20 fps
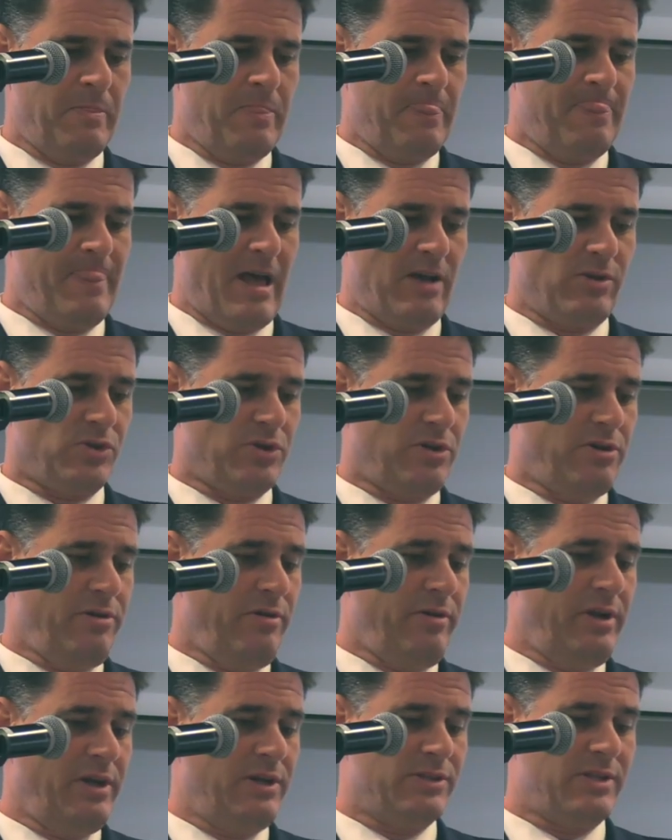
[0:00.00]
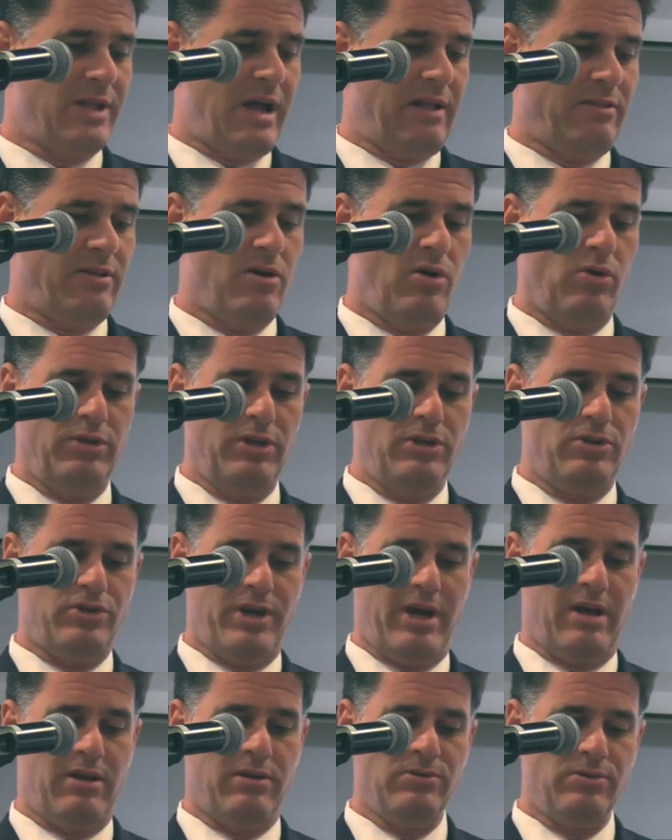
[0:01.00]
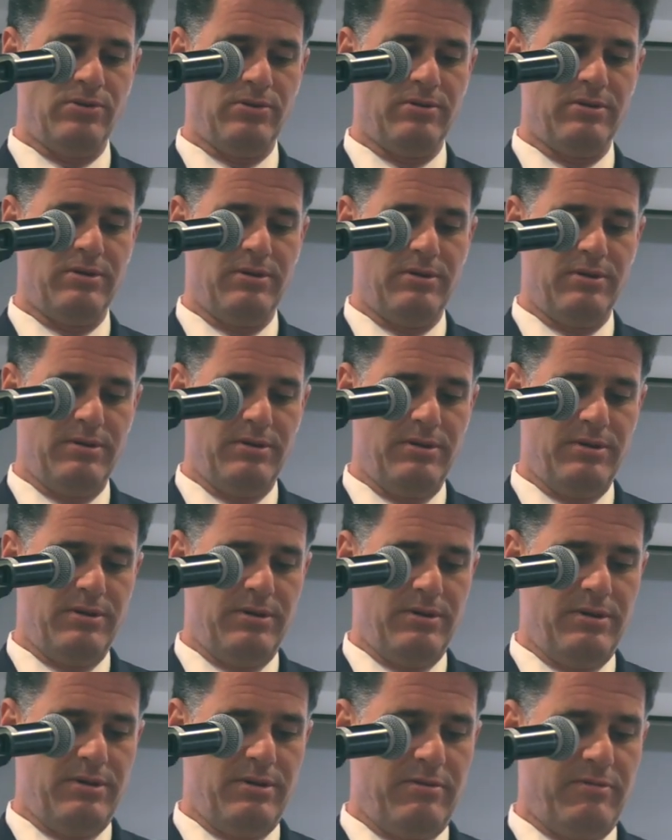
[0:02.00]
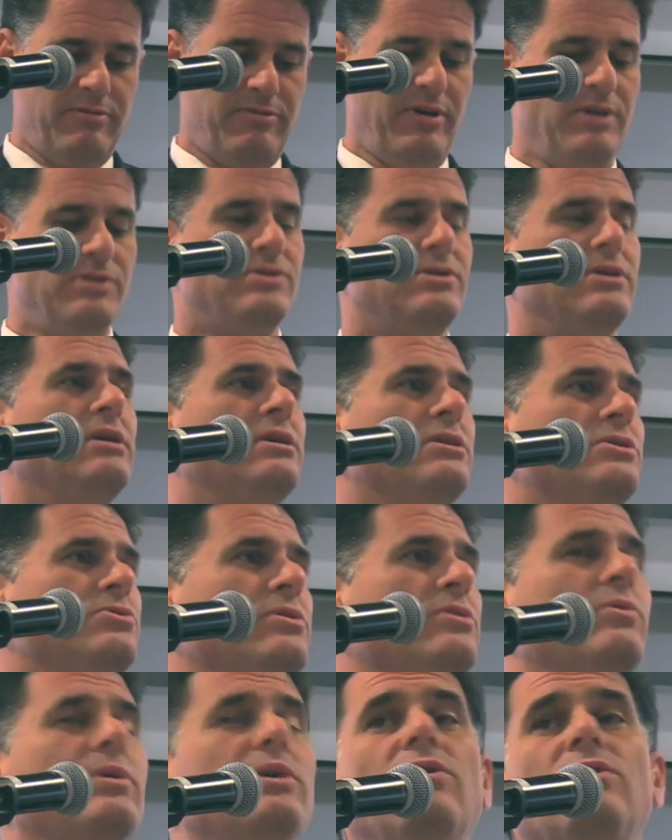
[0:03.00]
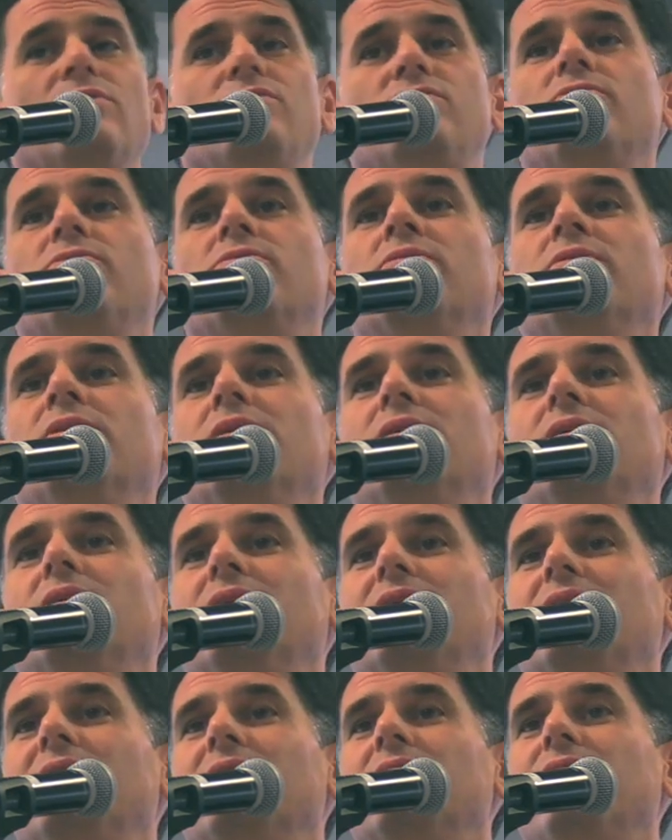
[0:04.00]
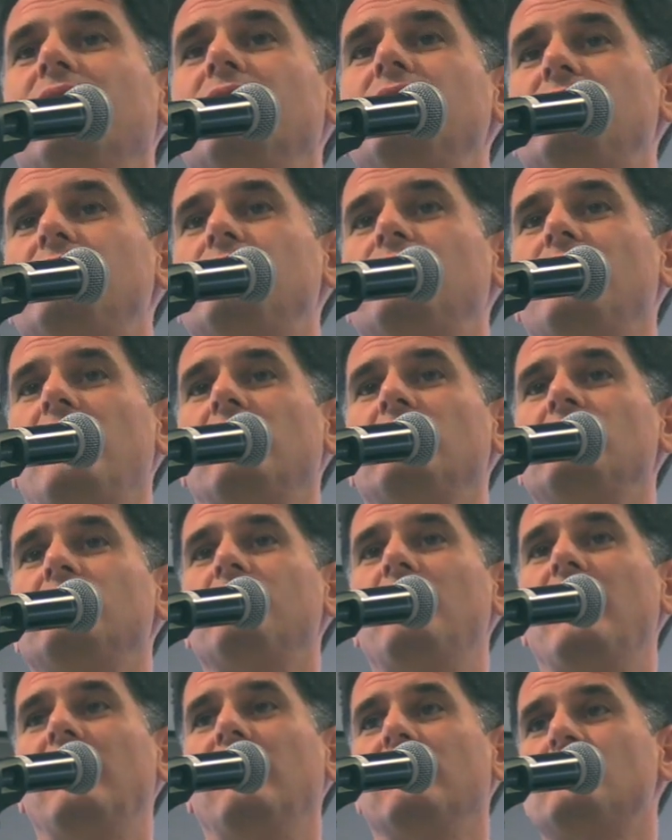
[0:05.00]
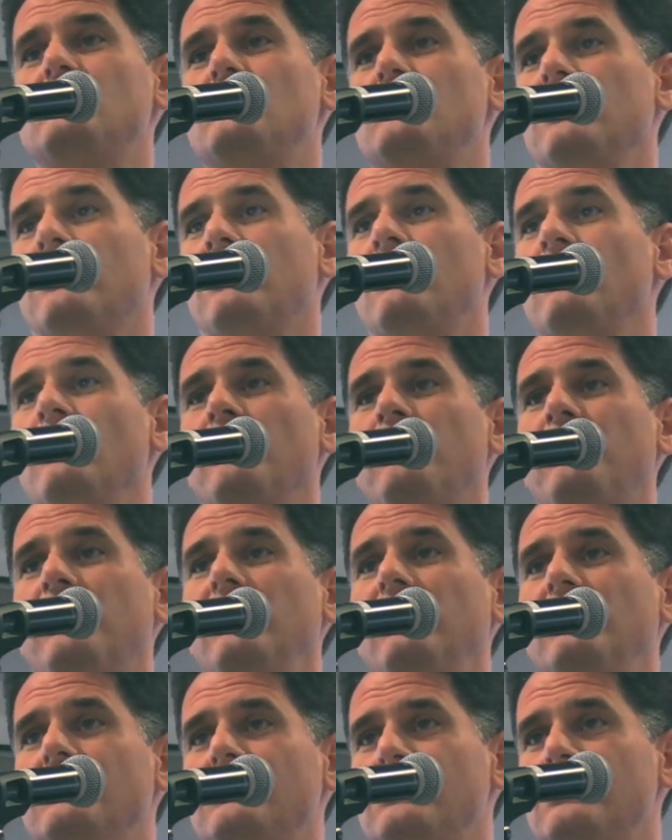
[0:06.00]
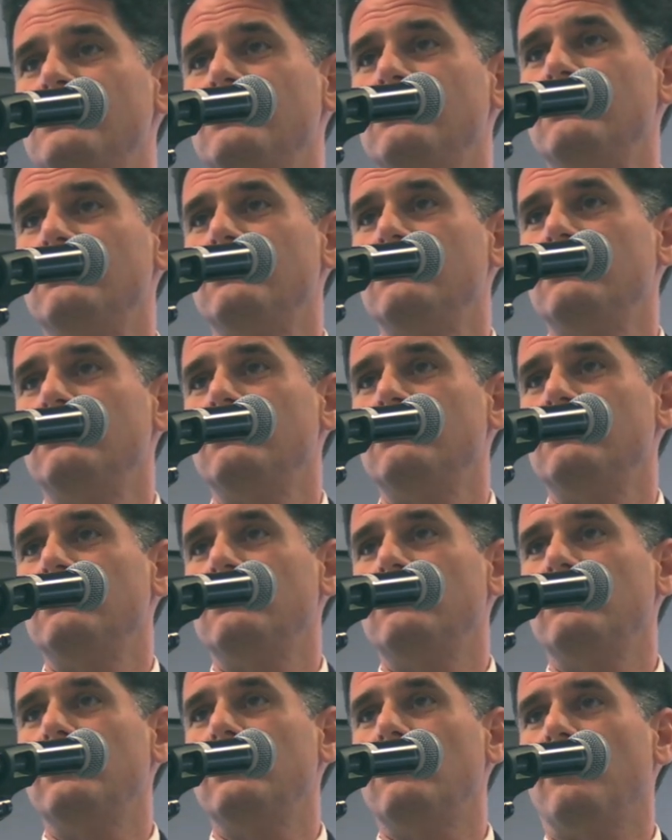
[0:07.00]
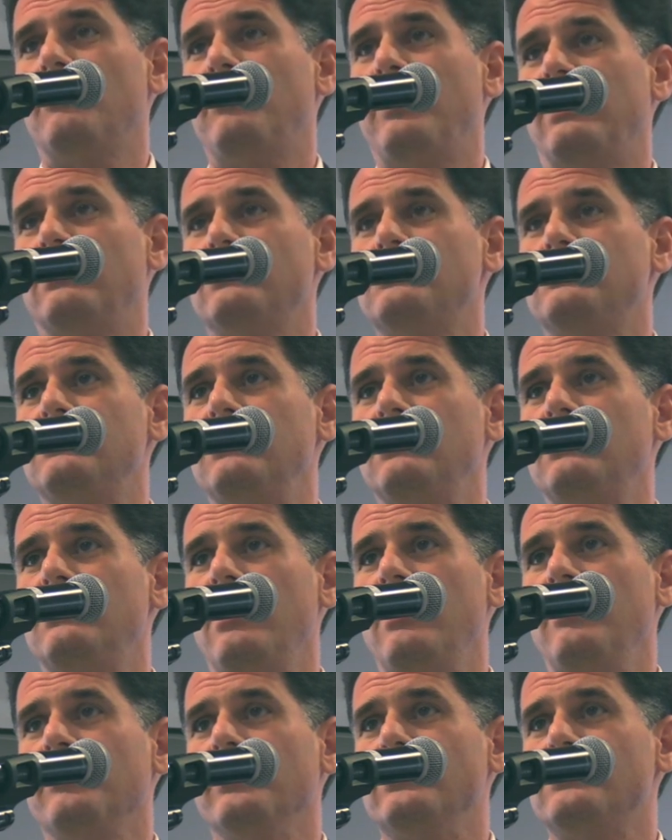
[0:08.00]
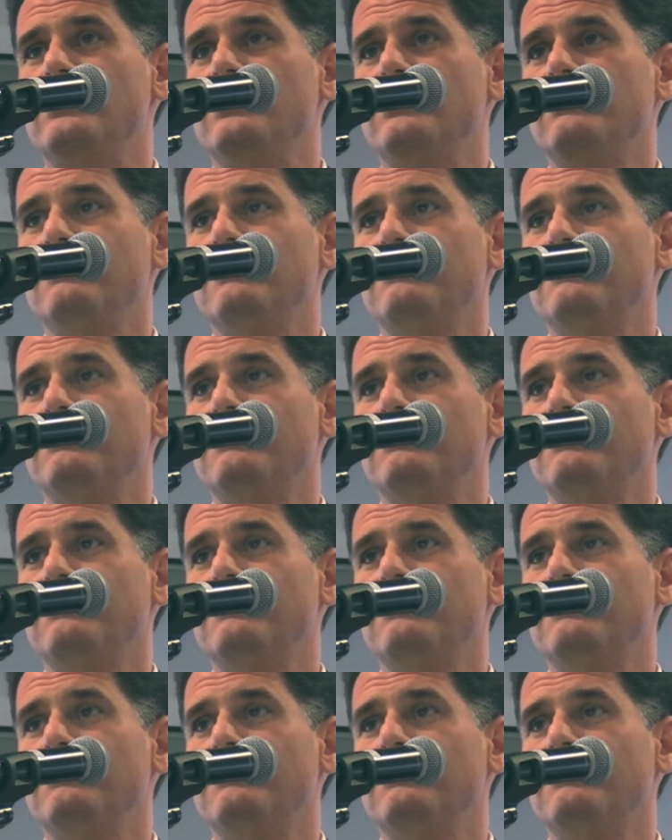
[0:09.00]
Now, security is not the only challenge facing Israel. We also face the challenge of making a secure peace with our Palestinian neighbors.